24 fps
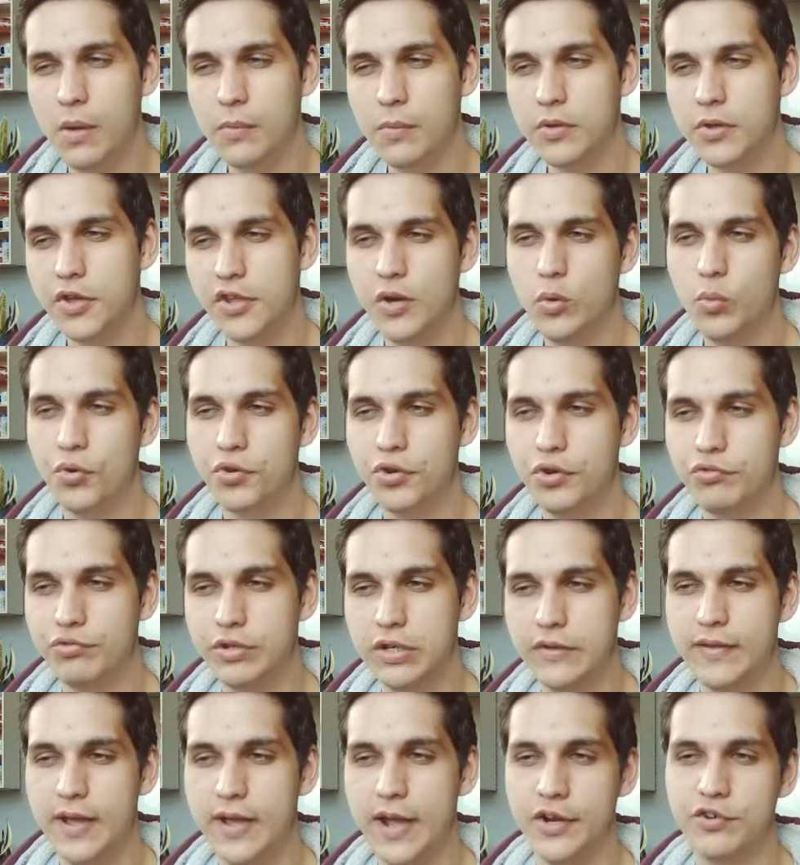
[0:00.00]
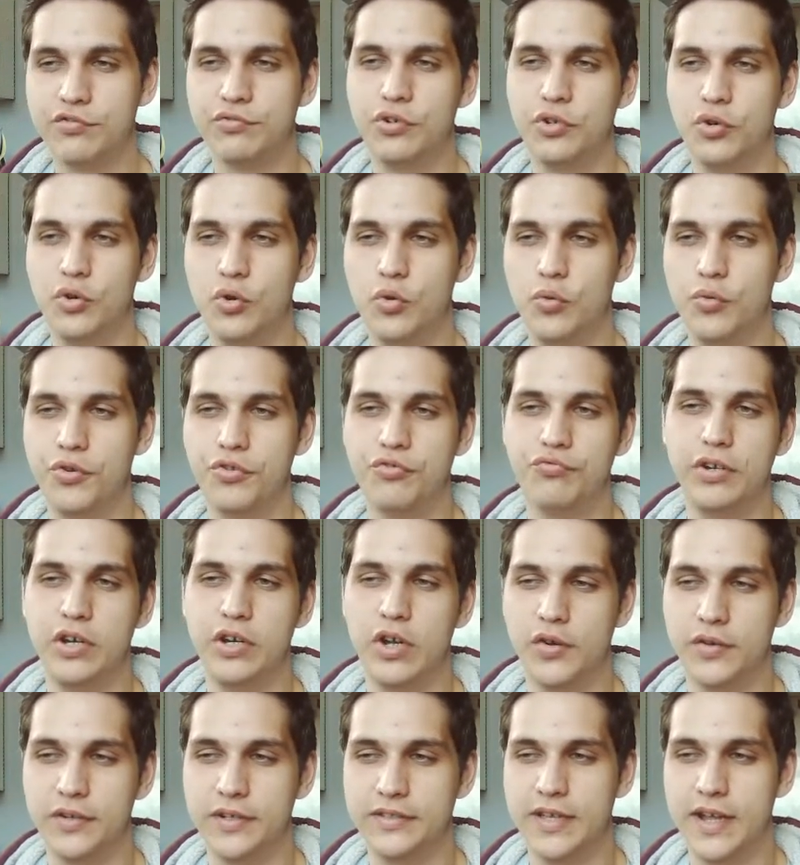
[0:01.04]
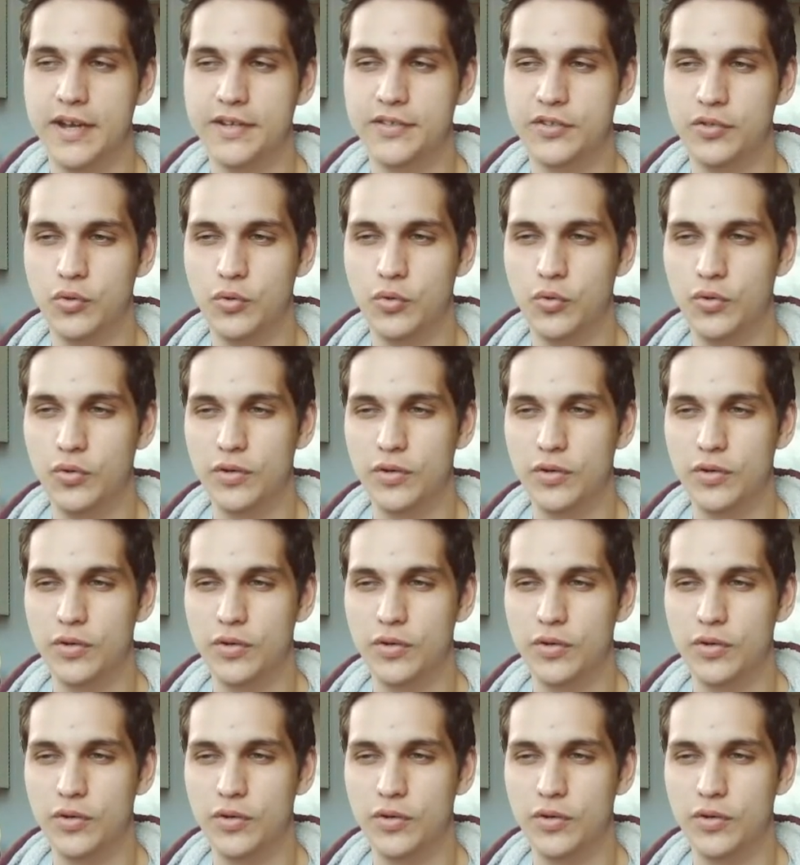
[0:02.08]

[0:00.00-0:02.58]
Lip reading: I'm going to want to refactor it all and re-architect it all,